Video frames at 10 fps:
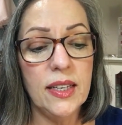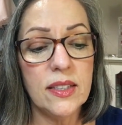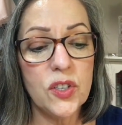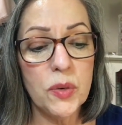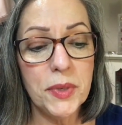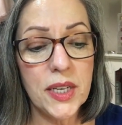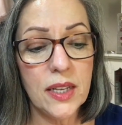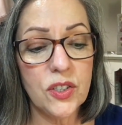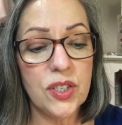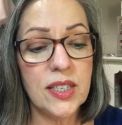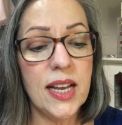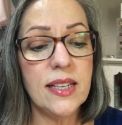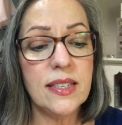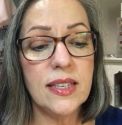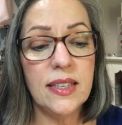It's dermatologist
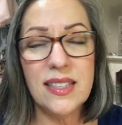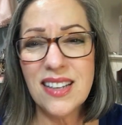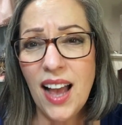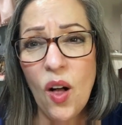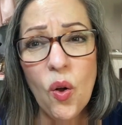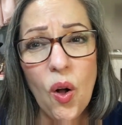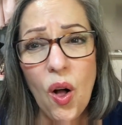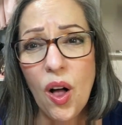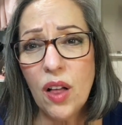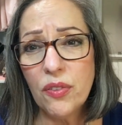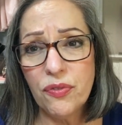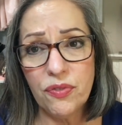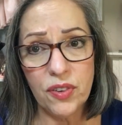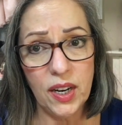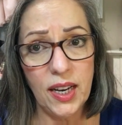tested. It's alcohol
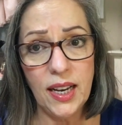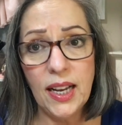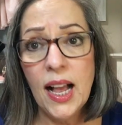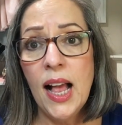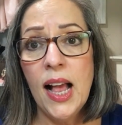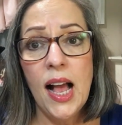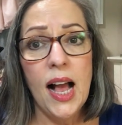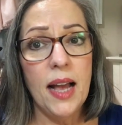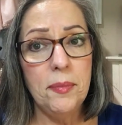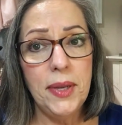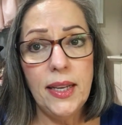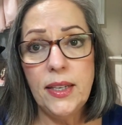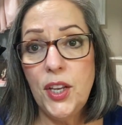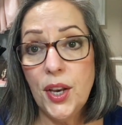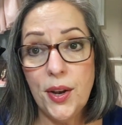free. I
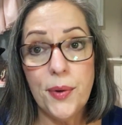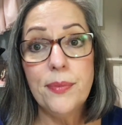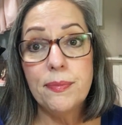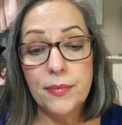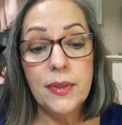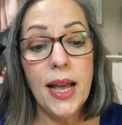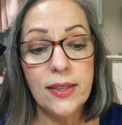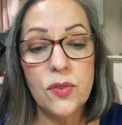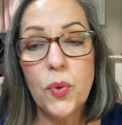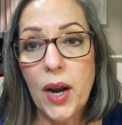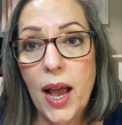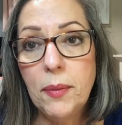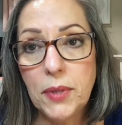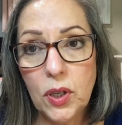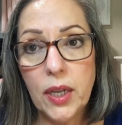mean, you know, that's what
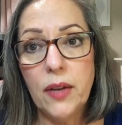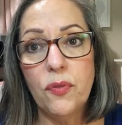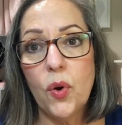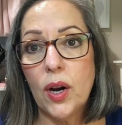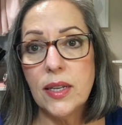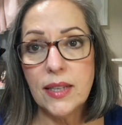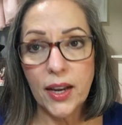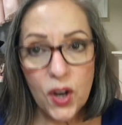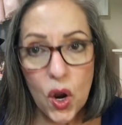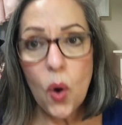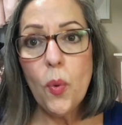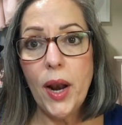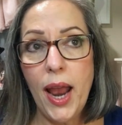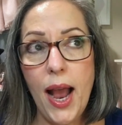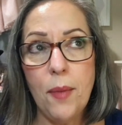I'm looking for because I know
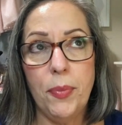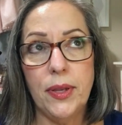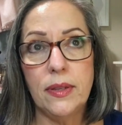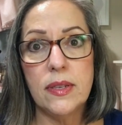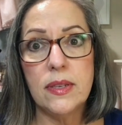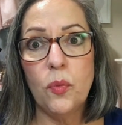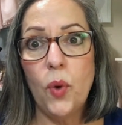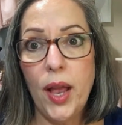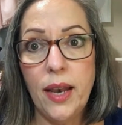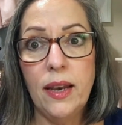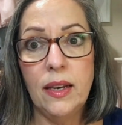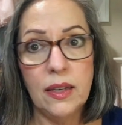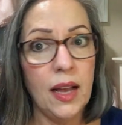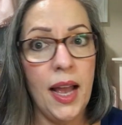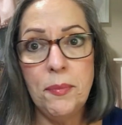what happens when
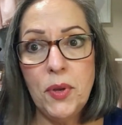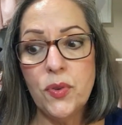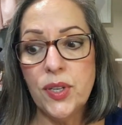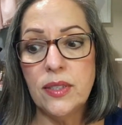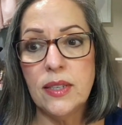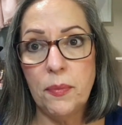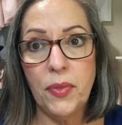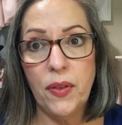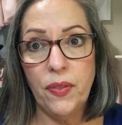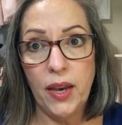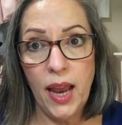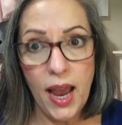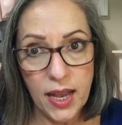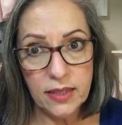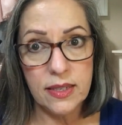I'm using something that
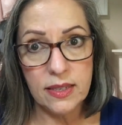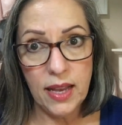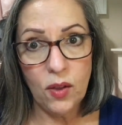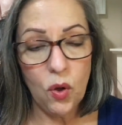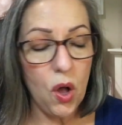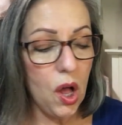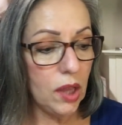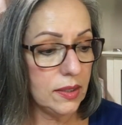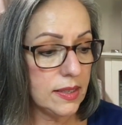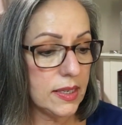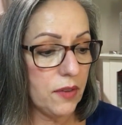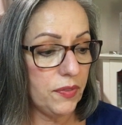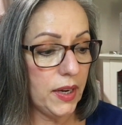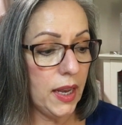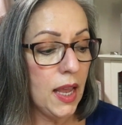has alcohol and
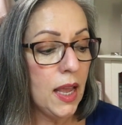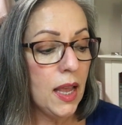stuff in it.